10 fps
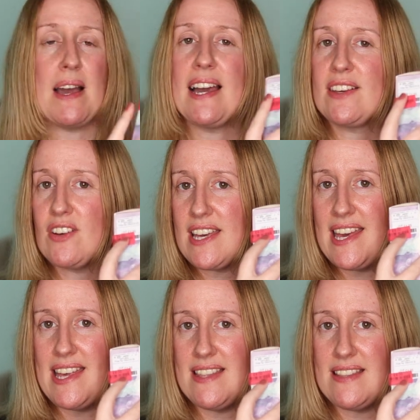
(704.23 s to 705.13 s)
but I got
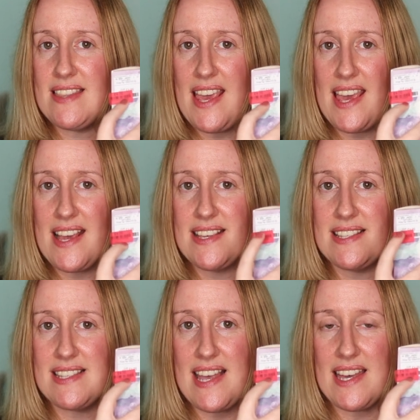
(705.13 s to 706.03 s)
it in the
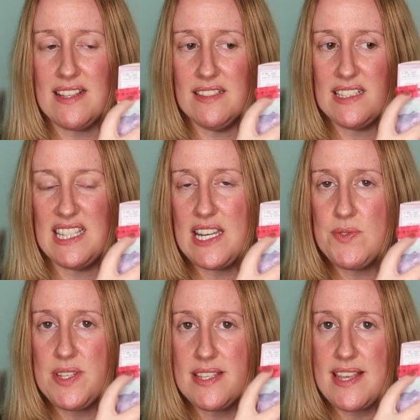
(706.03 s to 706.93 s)
sale
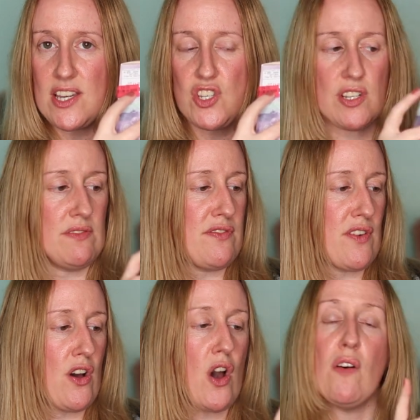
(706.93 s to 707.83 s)
clearance section
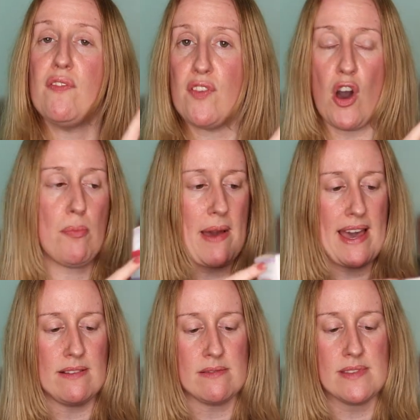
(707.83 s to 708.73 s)
for
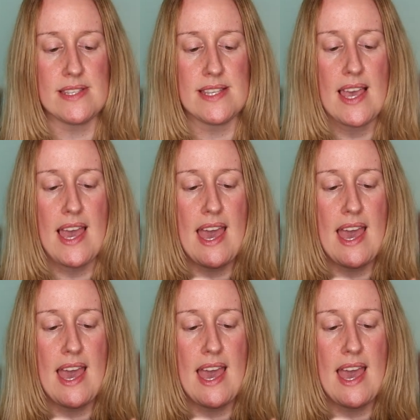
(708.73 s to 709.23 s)
£4,